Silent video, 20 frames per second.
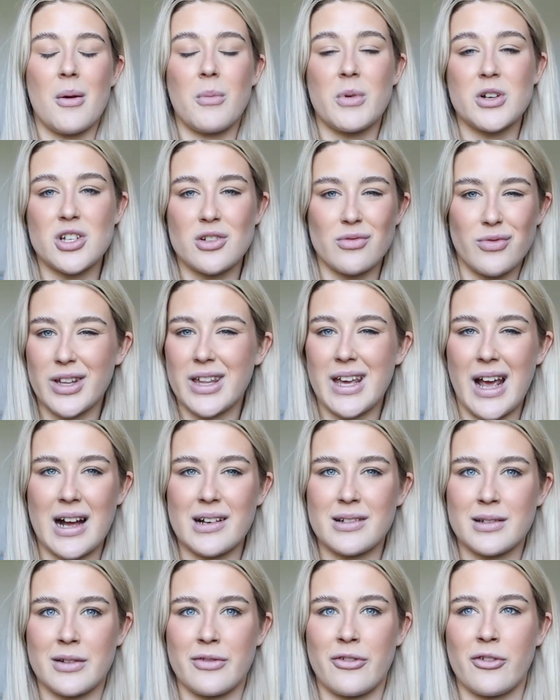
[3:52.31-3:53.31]
which is really
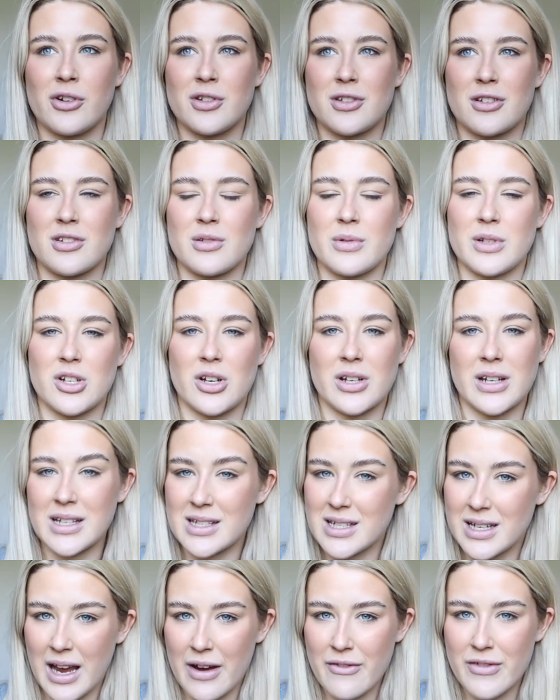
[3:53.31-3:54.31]
handy for us because we don't
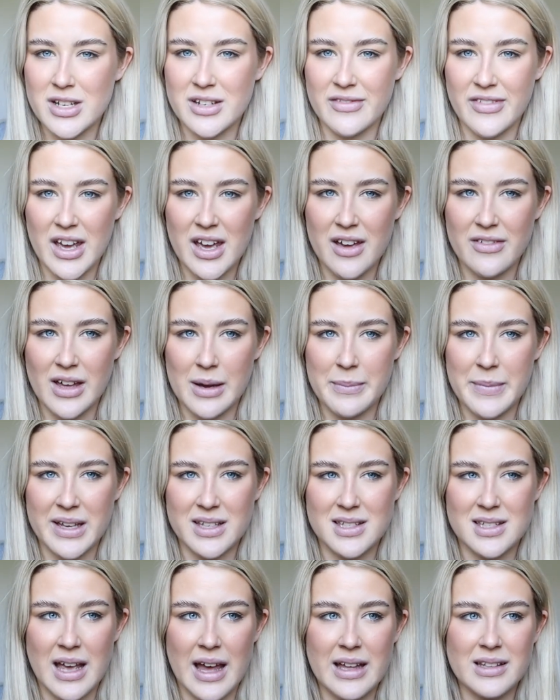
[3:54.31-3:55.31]
need to get rid of it, if that
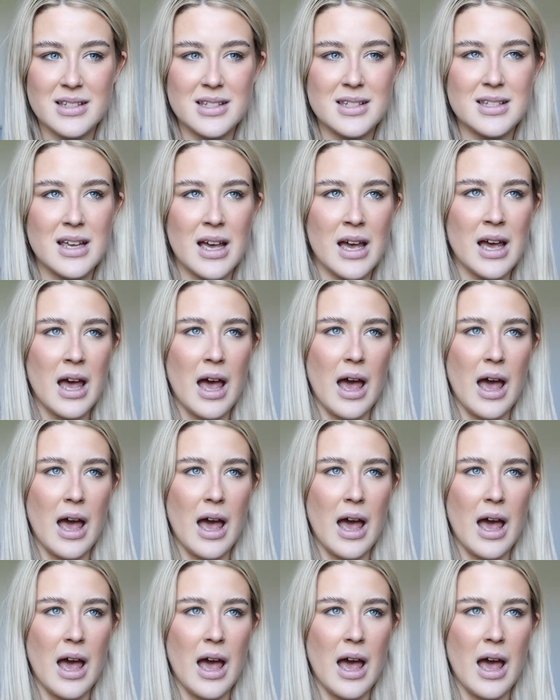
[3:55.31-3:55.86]
makes sense.